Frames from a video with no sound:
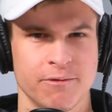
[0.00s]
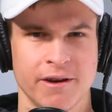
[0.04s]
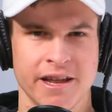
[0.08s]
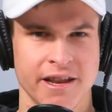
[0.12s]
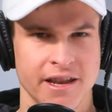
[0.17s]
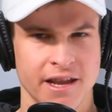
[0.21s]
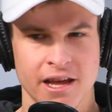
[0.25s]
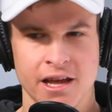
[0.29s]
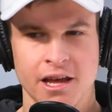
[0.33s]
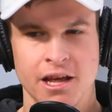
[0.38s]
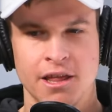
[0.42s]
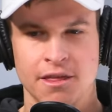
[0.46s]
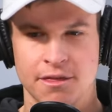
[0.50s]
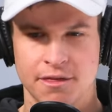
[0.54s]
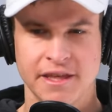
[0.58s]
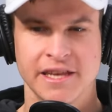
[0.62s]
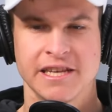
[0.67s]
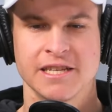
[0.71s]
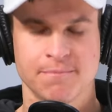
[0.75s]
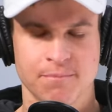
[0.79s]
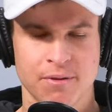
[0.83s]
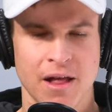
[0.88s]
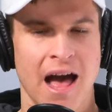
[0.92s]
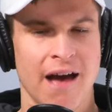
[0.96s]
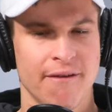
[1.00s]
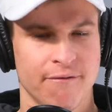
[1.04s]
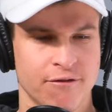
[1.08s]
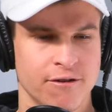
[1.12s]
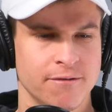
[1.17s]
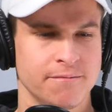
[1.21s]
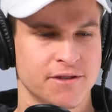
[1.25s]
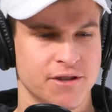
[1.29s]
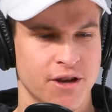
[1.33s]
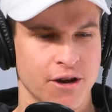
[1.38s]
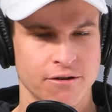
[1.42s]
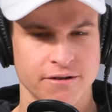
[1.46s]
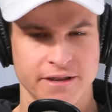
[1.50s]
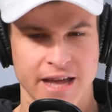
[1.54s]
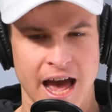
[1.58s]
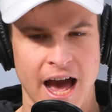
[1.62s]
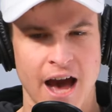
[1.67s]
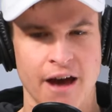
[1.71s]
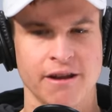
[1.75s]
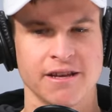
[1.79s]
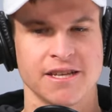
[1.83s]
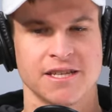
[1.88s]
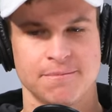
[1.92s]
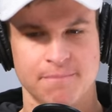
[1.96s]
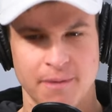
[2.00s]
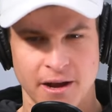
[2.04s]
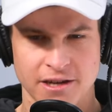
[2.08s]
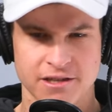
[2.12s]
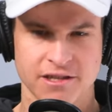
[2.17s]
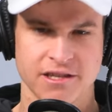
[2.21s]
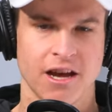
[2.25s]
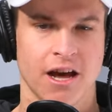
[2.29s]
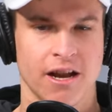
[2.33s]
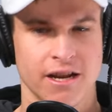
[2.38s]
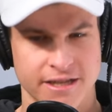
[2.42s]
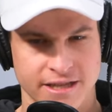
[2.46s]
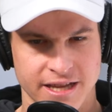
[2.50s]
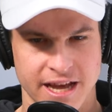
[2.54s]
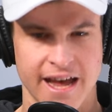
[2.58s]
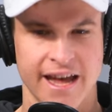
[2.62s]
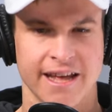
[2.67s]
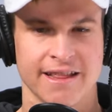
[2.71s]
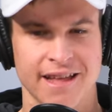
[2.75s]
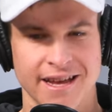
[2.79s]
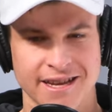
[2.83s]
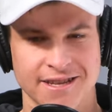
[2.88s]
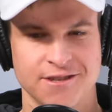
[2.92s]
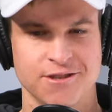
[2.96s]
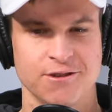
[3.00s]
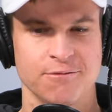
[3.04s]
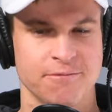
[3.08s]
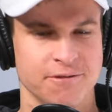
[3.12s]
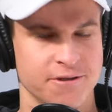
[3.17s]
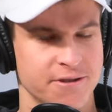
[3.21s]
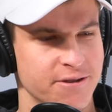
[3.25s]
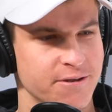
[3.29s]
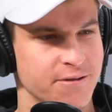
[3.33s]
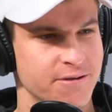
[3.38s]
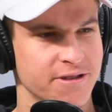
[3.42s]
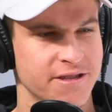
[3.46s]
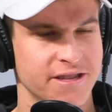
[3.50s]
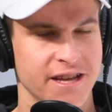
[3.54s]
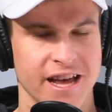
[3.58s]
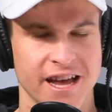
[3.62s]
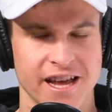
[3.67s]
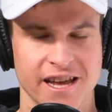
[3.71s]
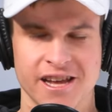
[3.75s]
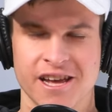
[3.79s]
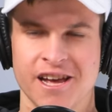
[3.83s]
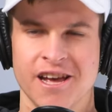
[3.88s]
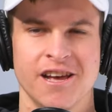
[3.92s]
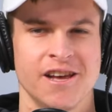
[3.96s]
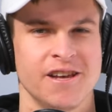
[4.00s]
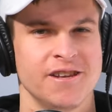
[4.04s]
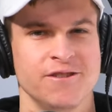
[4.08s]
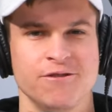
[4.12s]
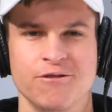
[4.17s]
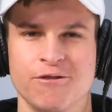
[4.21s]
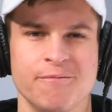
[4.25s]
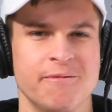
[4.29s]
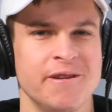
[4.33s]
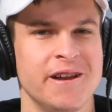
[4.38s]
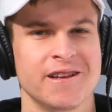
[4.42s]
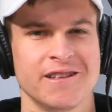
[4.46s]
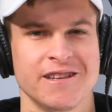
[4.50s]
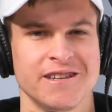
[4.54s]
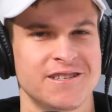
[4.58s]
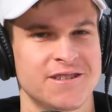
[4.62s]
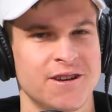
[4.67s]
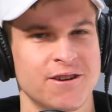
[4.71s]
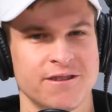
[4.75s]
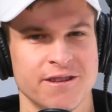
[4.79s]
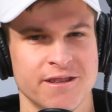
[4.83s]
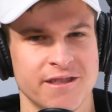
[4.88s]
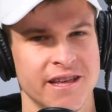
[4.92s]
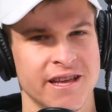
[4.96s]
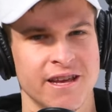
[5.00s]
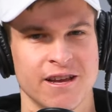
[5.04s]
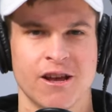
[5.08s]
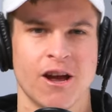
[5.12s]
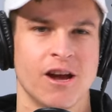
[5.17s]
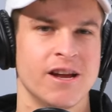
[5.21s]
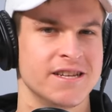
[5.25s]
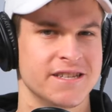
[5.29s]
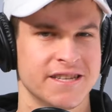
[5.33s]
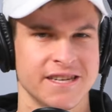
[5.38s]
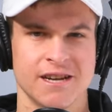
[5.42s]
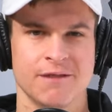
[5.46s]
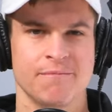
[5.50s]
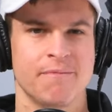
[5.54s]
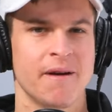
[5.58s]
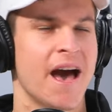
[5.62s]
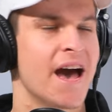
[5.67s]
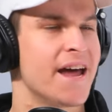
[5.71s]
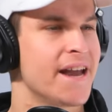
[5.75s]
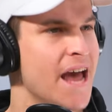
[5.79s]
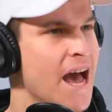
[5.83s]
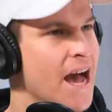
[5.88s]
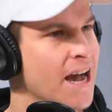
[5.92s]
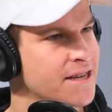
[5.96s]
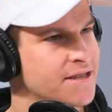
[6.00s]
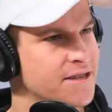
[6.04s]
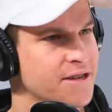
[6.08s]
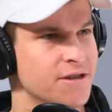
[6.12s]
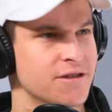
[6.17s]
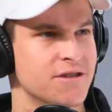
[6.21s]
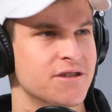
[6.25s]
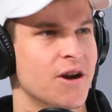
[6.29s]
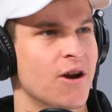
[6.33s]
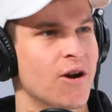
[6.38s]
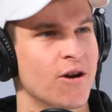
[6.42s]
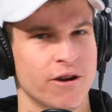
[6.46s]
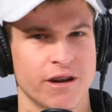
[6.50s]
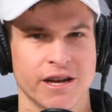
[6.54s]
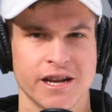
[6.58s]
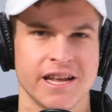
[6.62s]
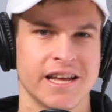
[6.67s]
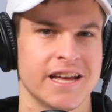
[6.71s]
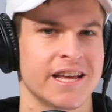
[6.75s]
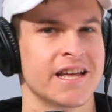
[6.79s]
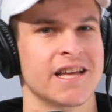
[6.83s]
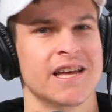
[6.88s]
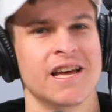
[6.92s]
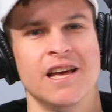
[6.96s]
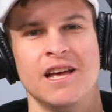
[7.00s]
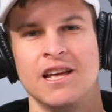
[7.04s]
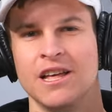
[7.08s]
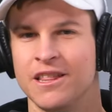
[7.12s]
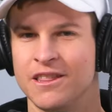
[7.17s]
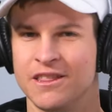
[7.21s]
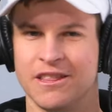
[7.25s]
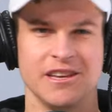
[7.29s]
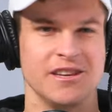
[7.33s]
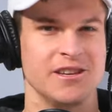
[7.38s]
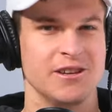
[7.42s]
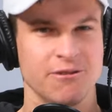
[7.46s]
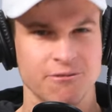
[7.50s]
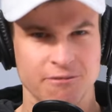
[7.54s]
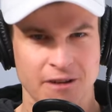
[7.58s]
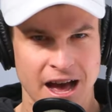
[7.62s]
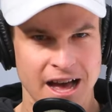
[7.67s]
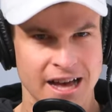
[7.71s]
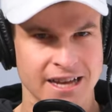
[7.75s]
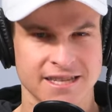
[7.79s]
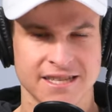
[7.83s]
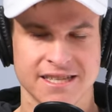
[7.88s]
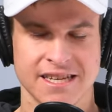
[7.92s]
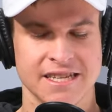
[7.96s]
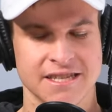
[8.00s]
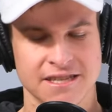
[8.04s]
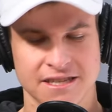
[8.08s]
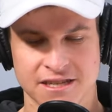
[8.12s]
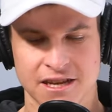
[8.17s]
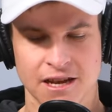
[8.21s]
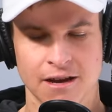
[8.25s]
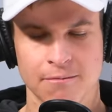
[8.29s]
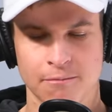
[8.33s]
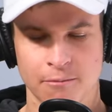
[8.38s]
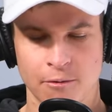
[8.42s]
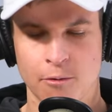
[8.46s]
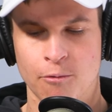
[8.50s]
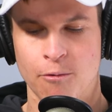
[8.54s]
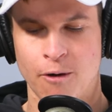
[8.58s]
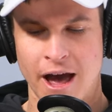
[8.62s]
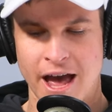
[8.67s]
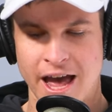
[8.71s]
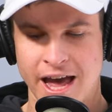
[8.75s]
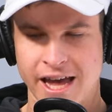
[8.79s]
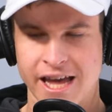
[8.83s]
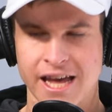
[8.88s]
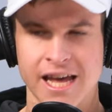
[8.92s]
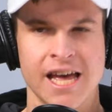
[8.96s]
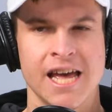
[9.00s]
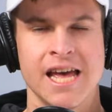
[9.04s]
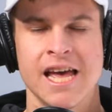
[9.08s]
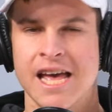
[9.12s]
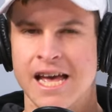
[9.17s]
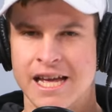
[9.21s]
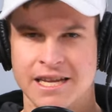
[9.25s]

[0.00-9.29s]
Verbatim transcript: When these platforms go down, especially on a day like Super Tuesday, you immediately start to think is it a bad actor targeting the U.S. in some way?